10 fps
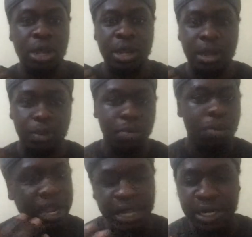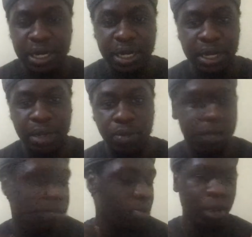web
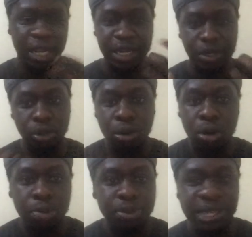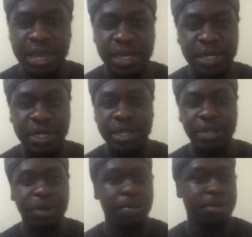working groups, and
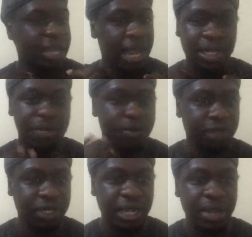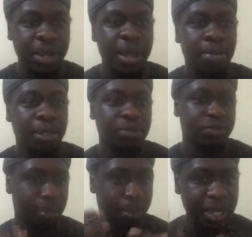you can be, at the end of the day, part of
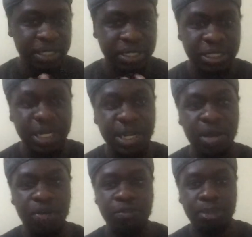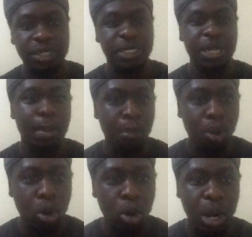an amazing journey of building a
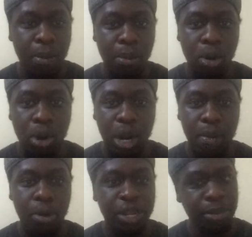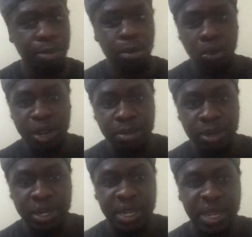more capable web,
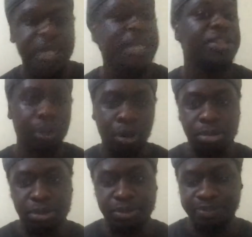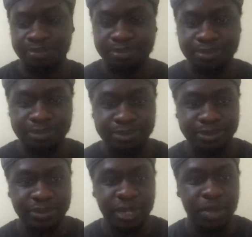and in the open.
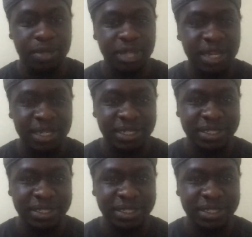With that,